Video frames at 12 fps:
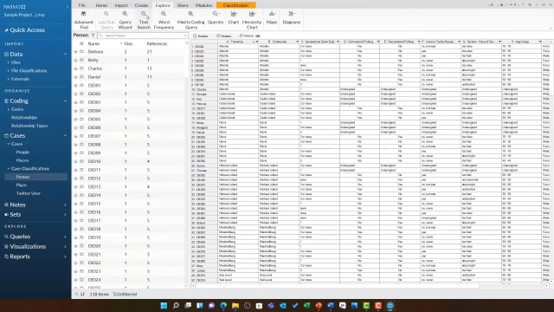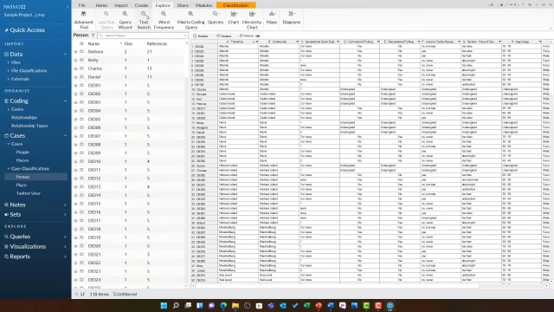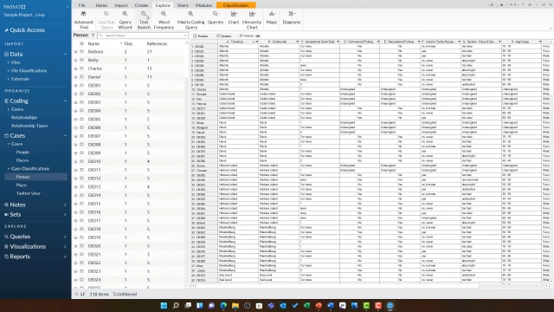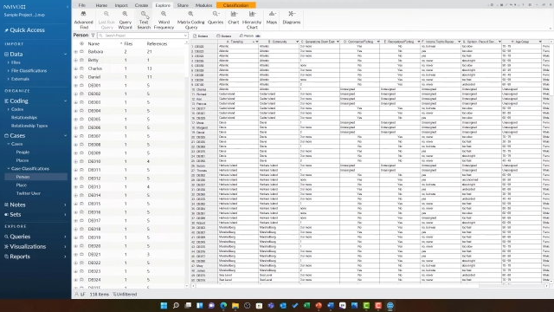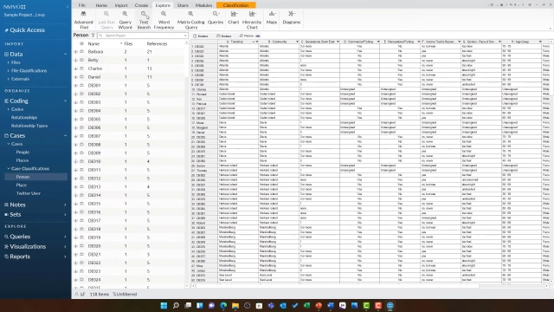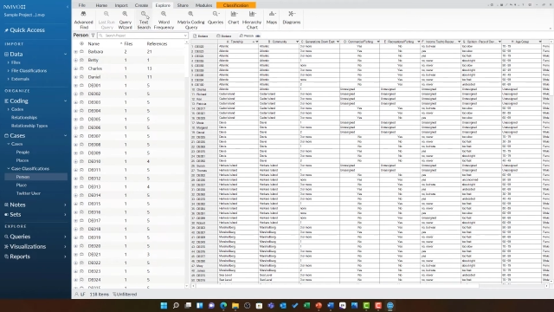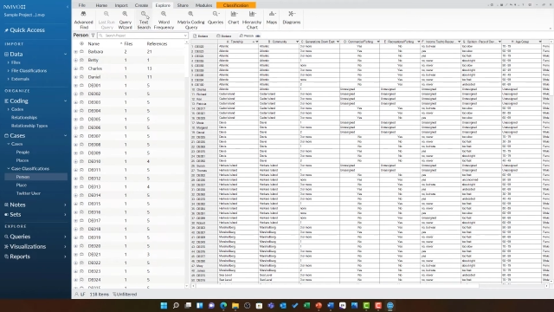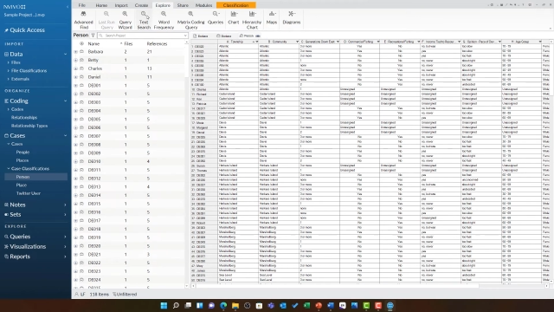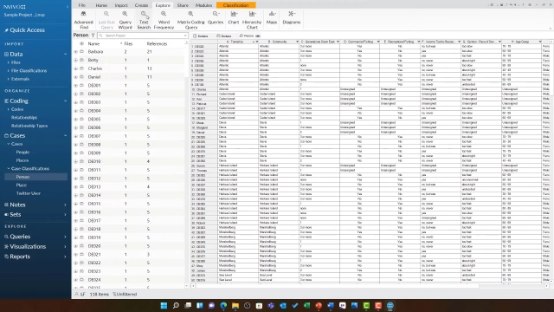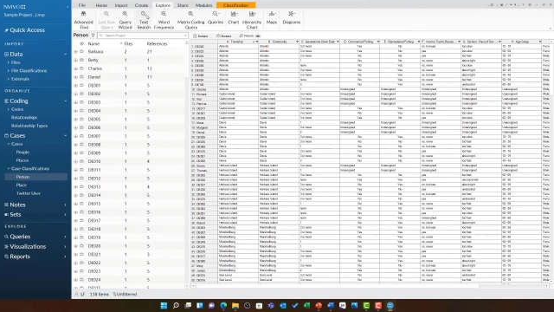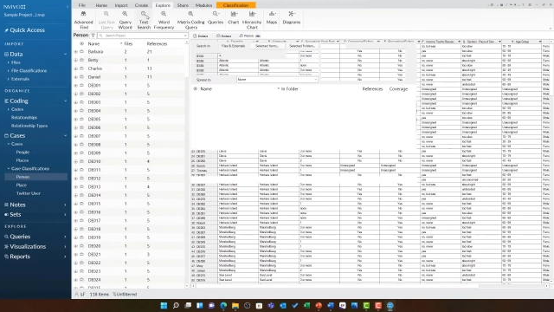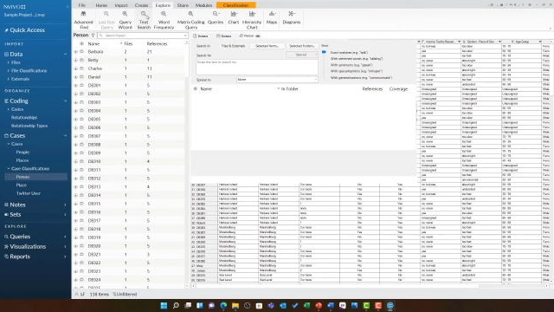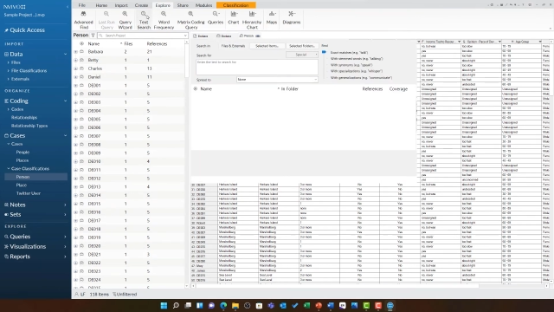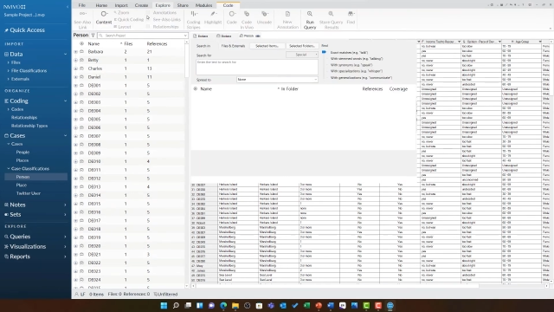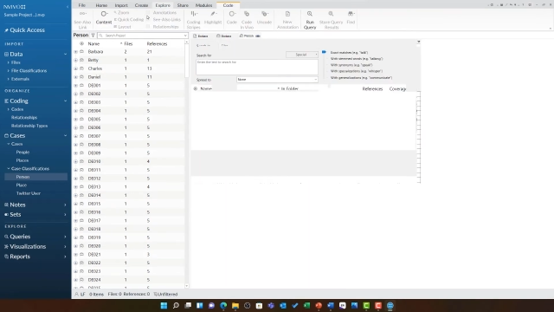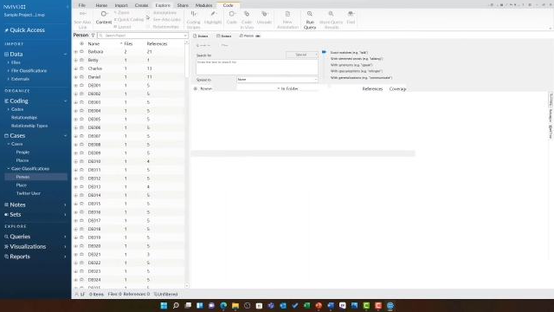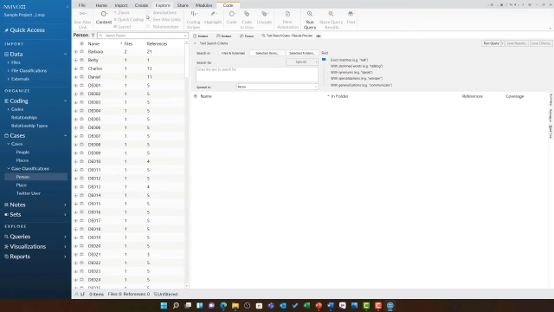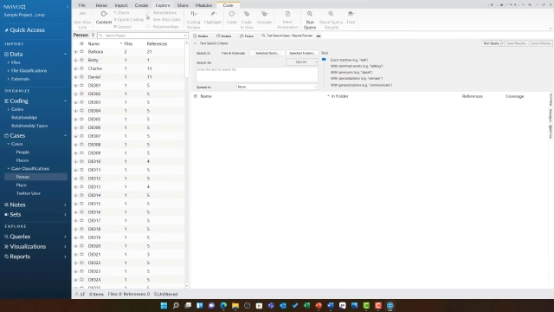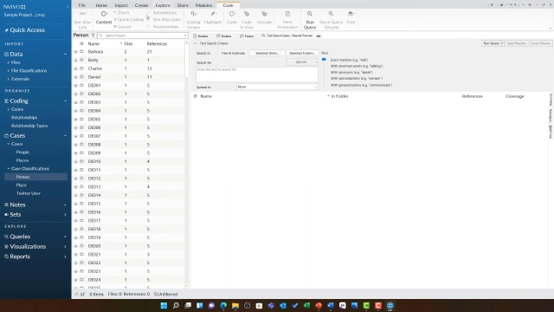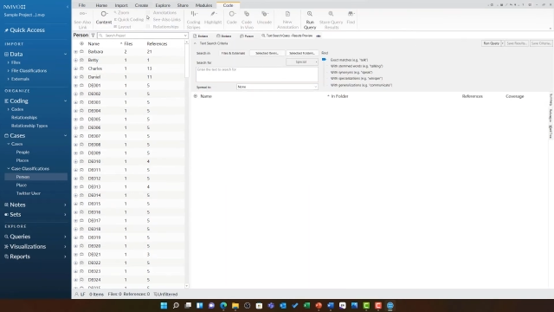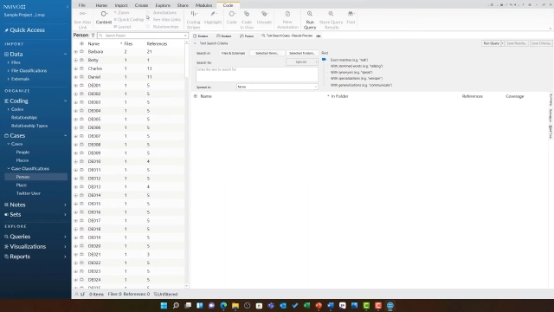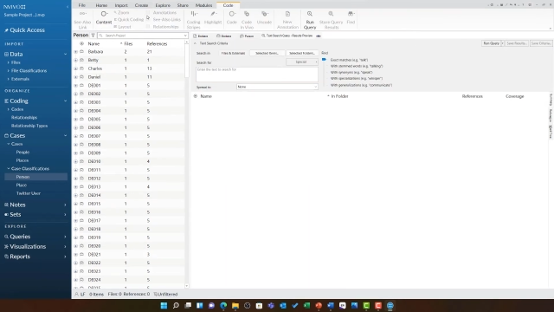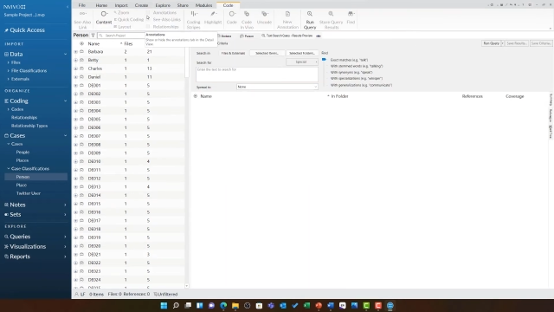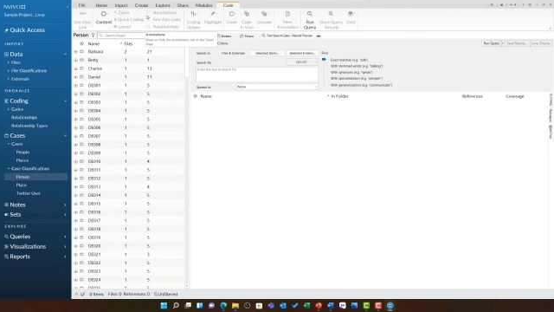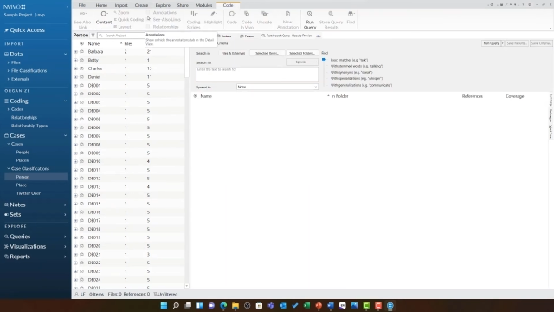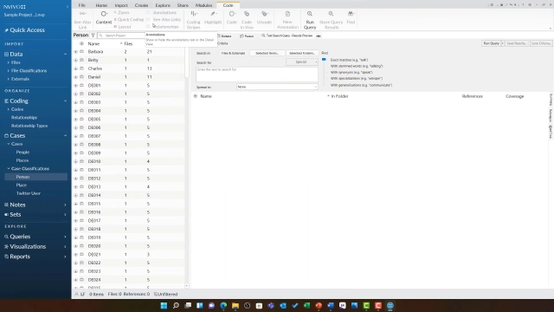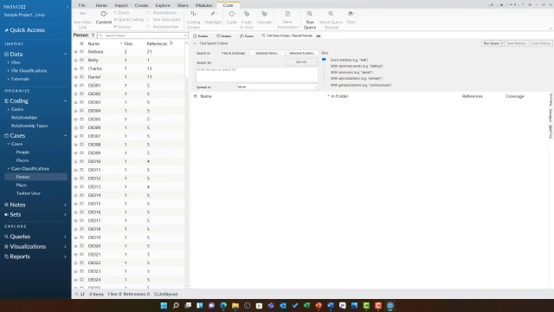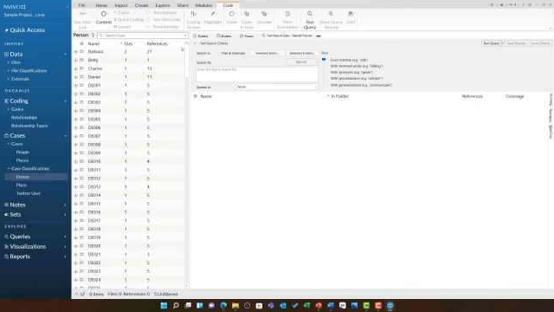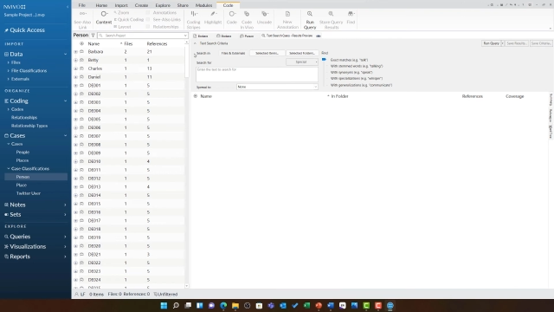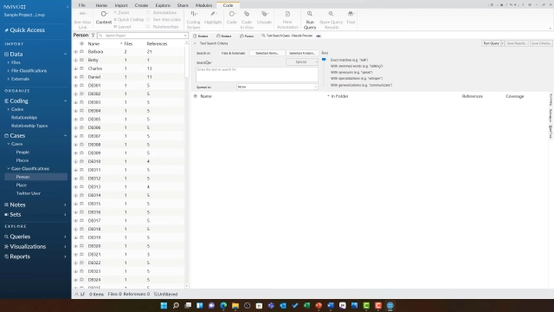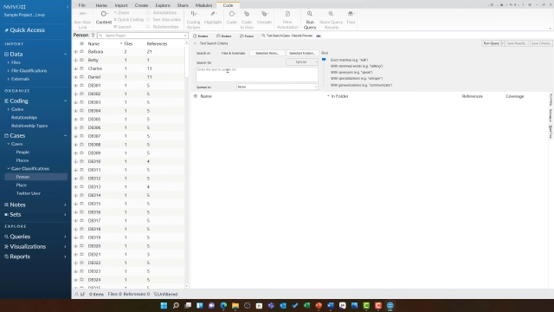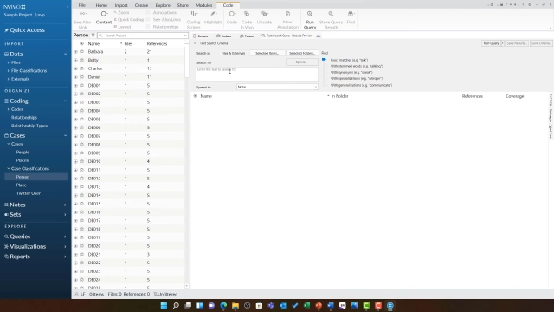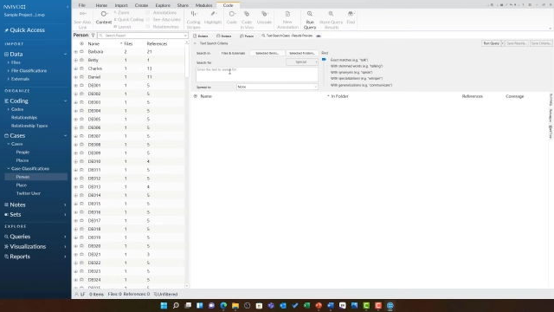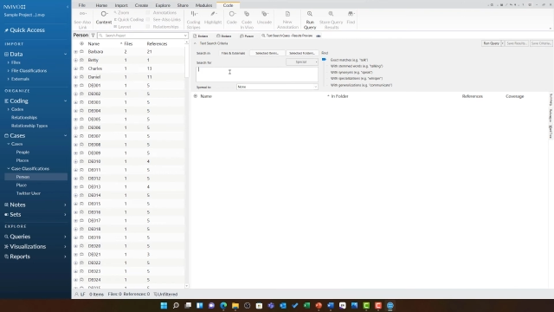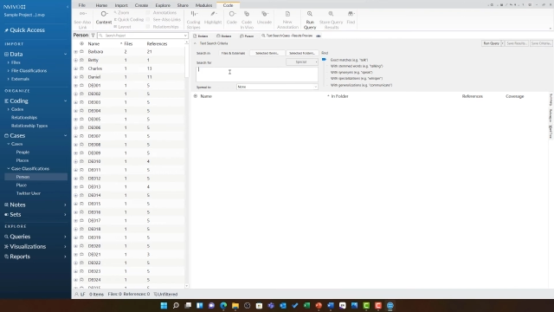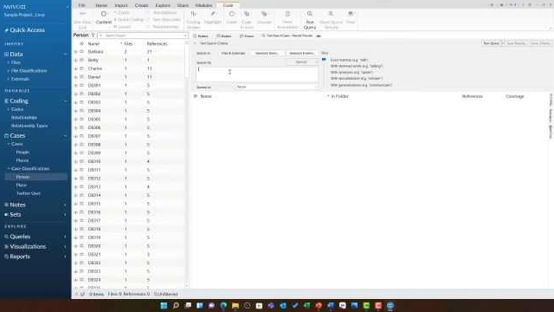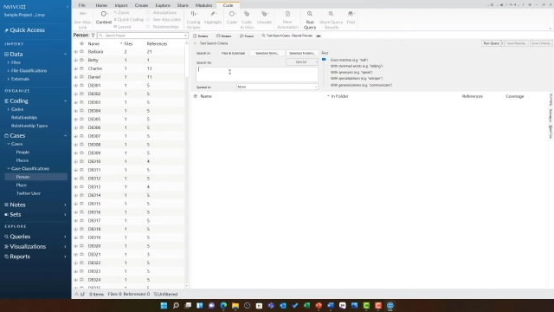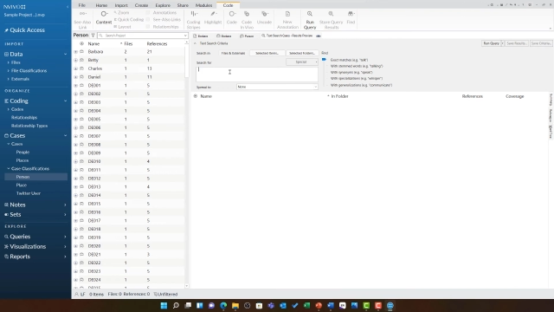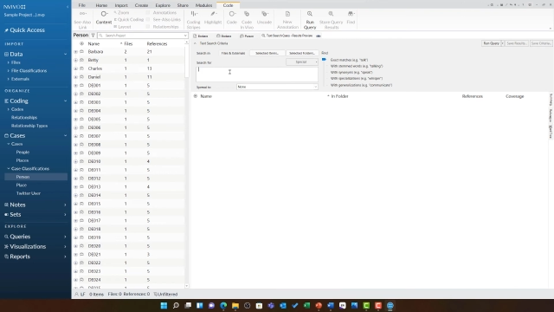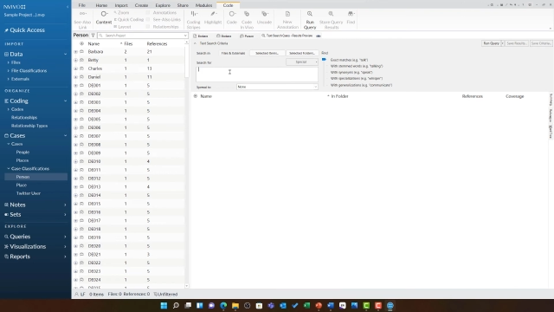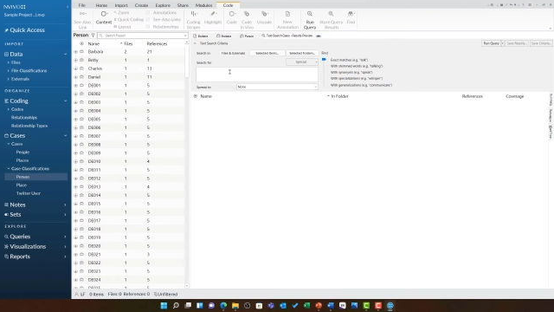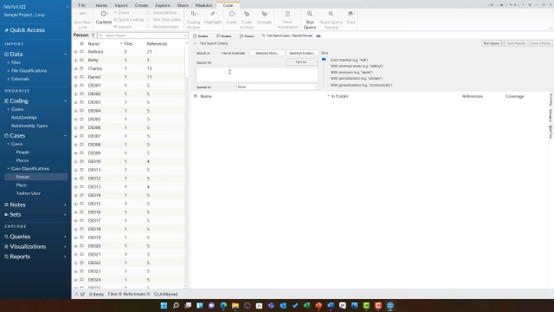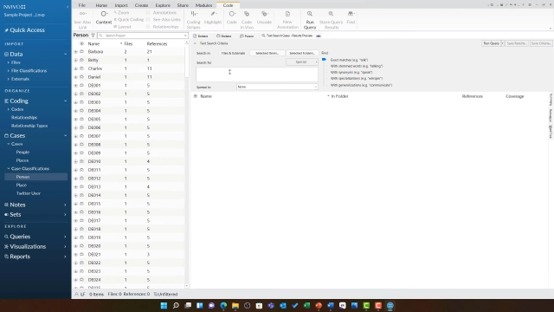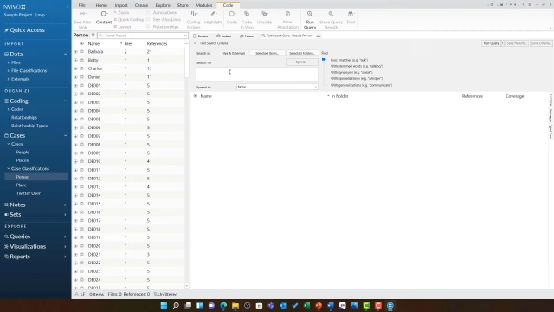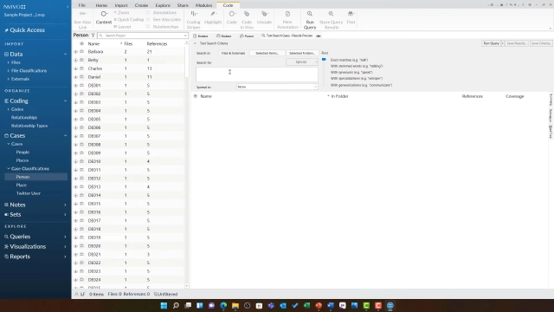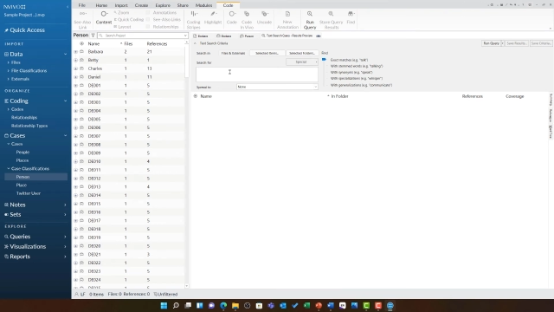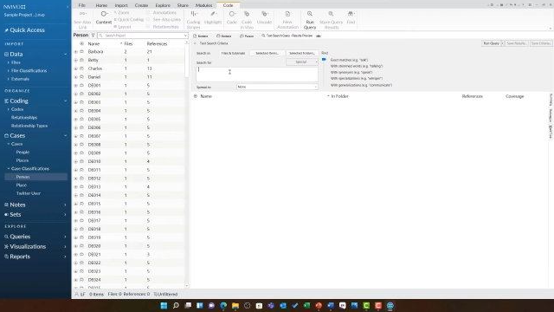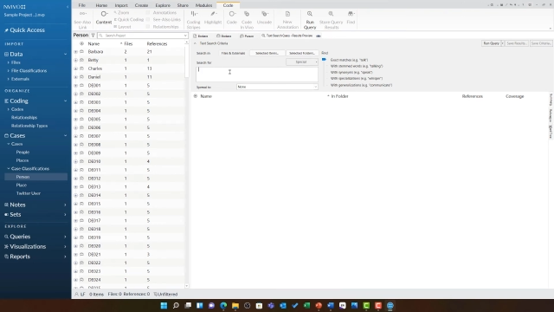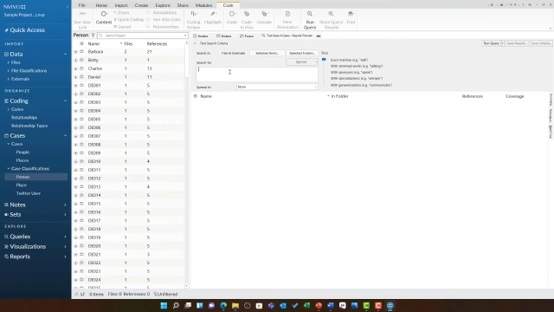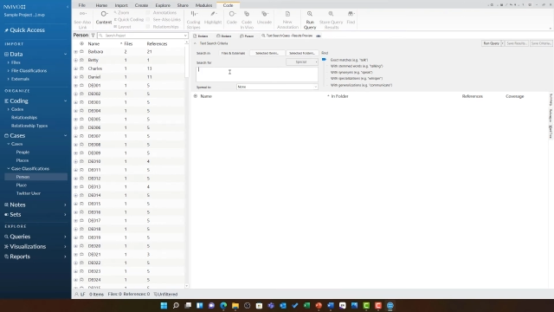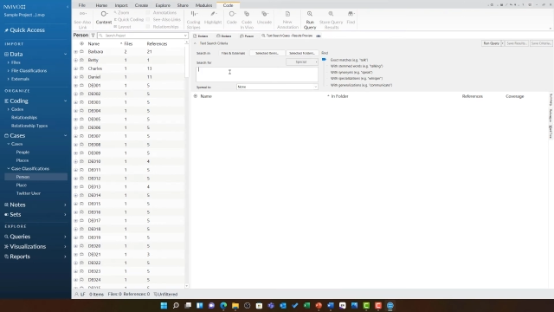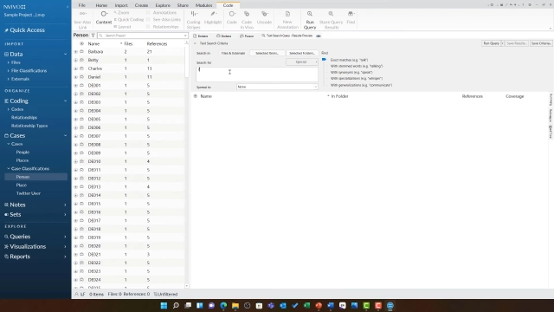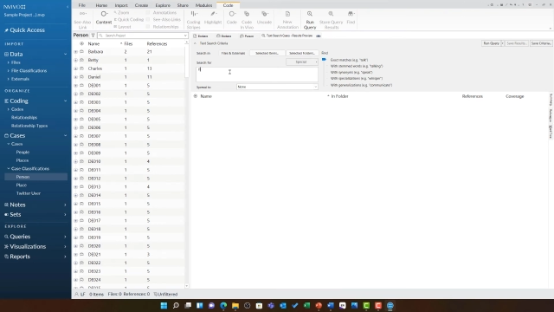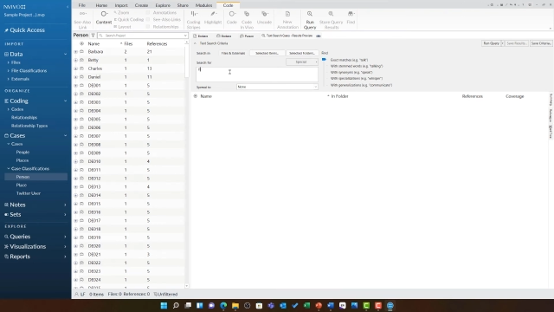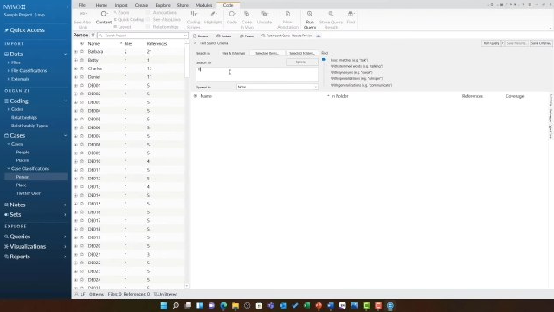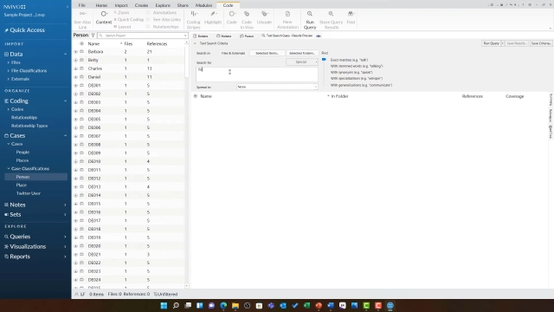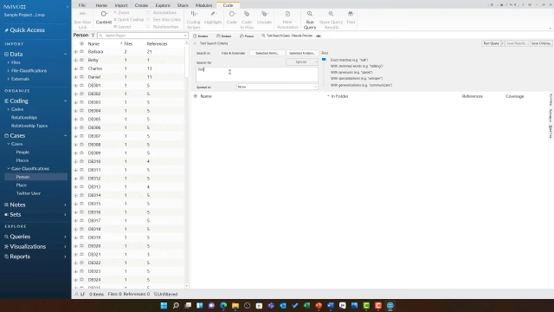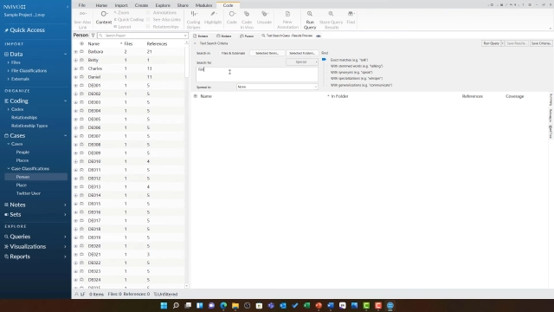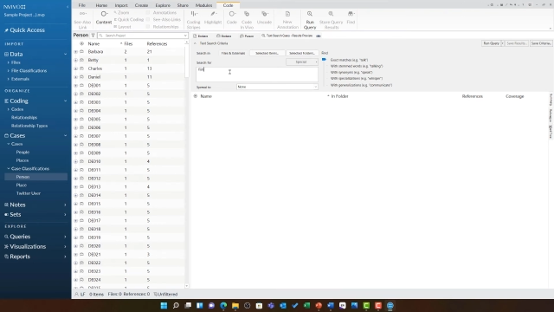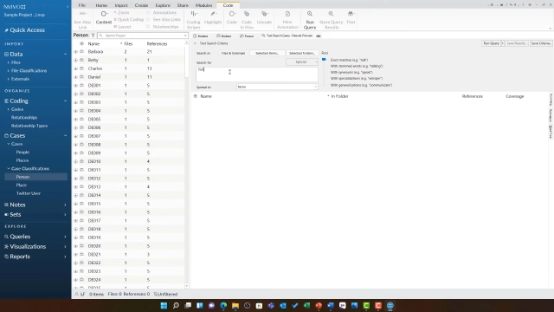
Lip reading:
No face is visible, so there are no lips to read.